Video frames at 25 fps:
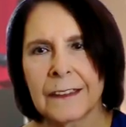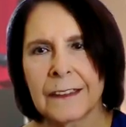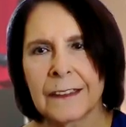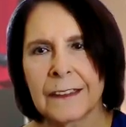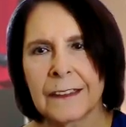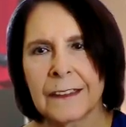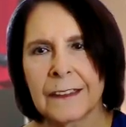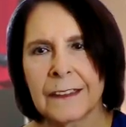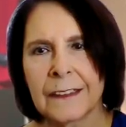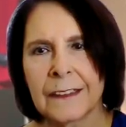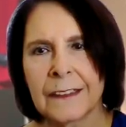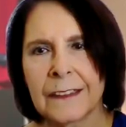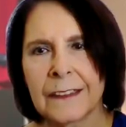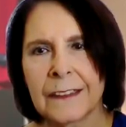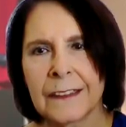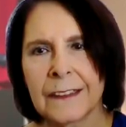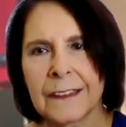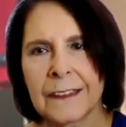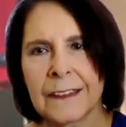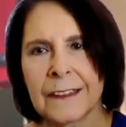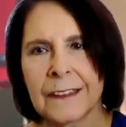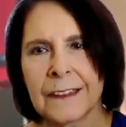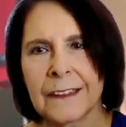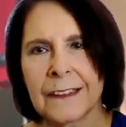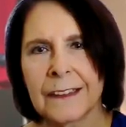
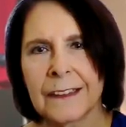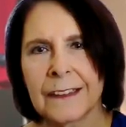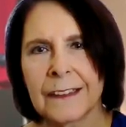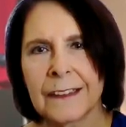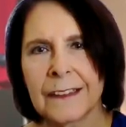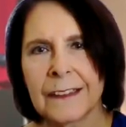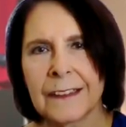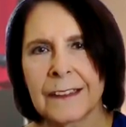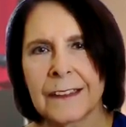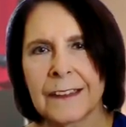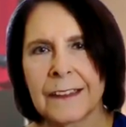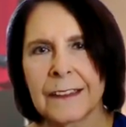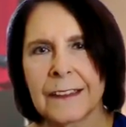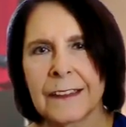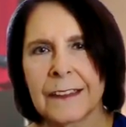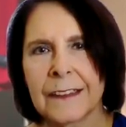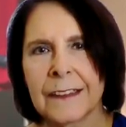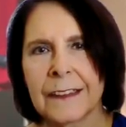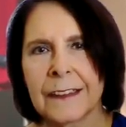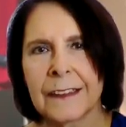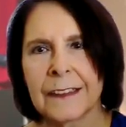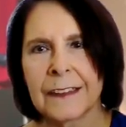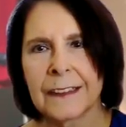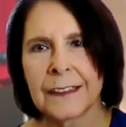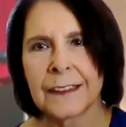
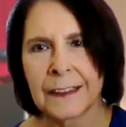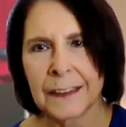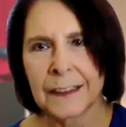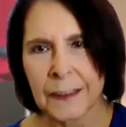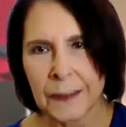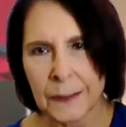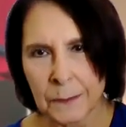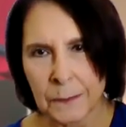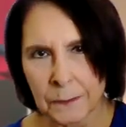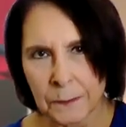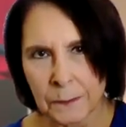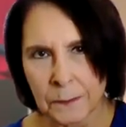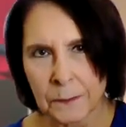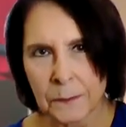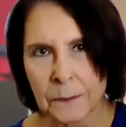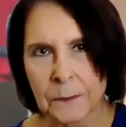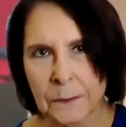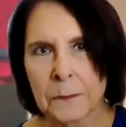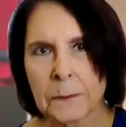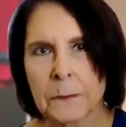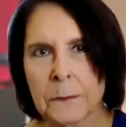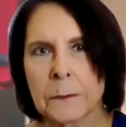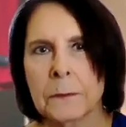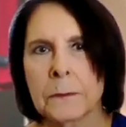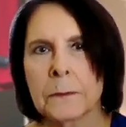
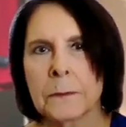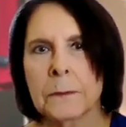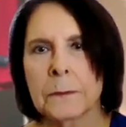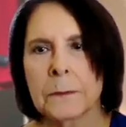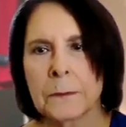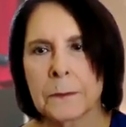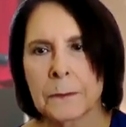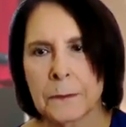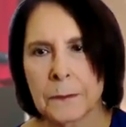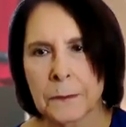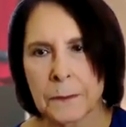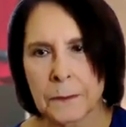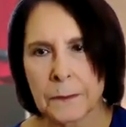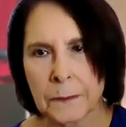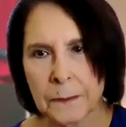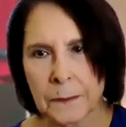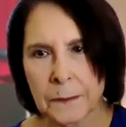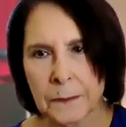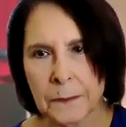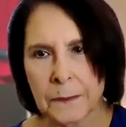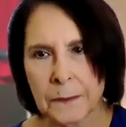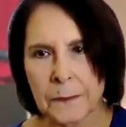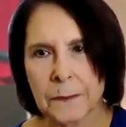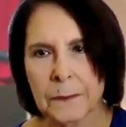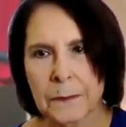
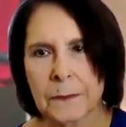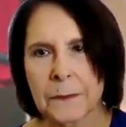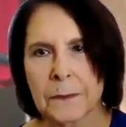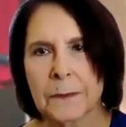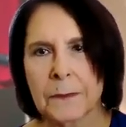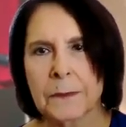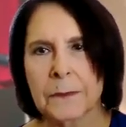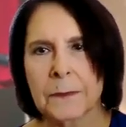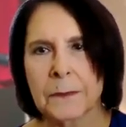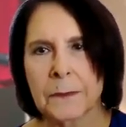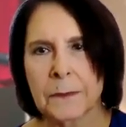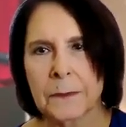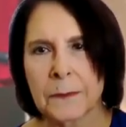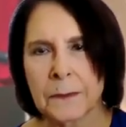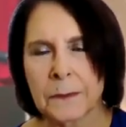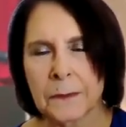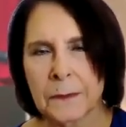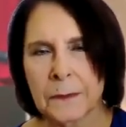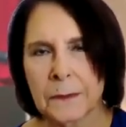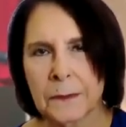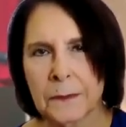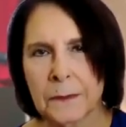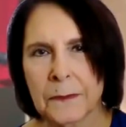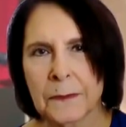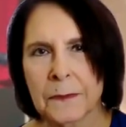
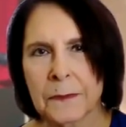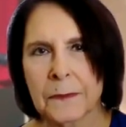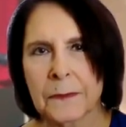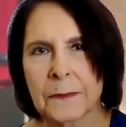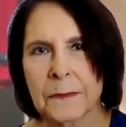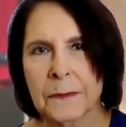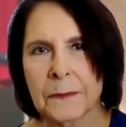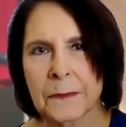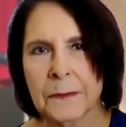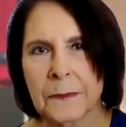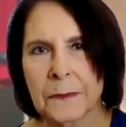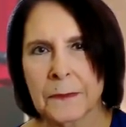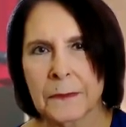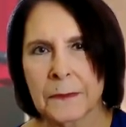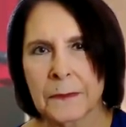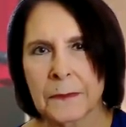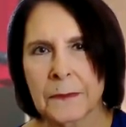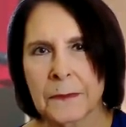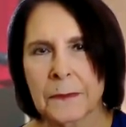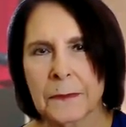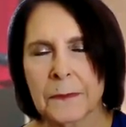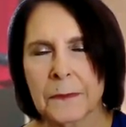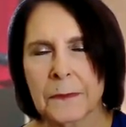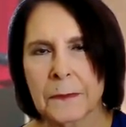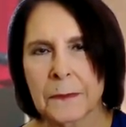
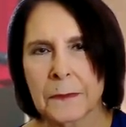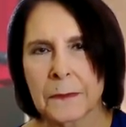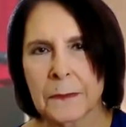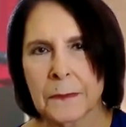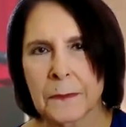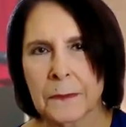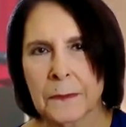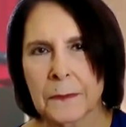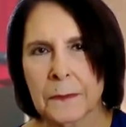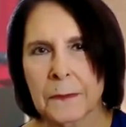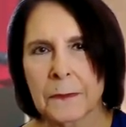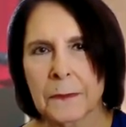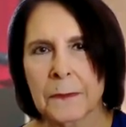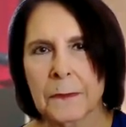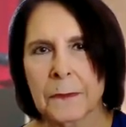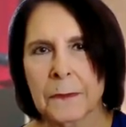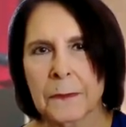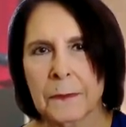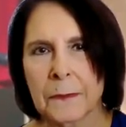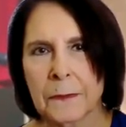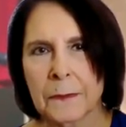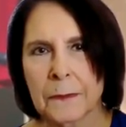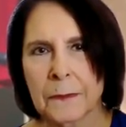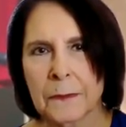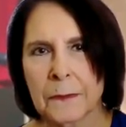
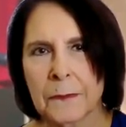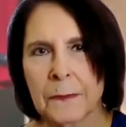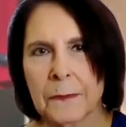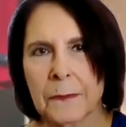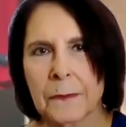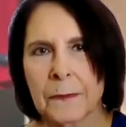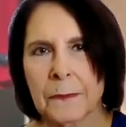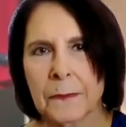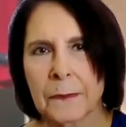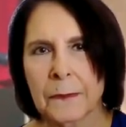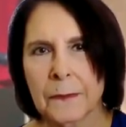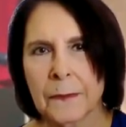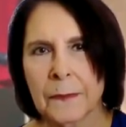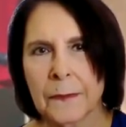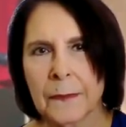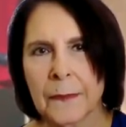The person shown says nothing.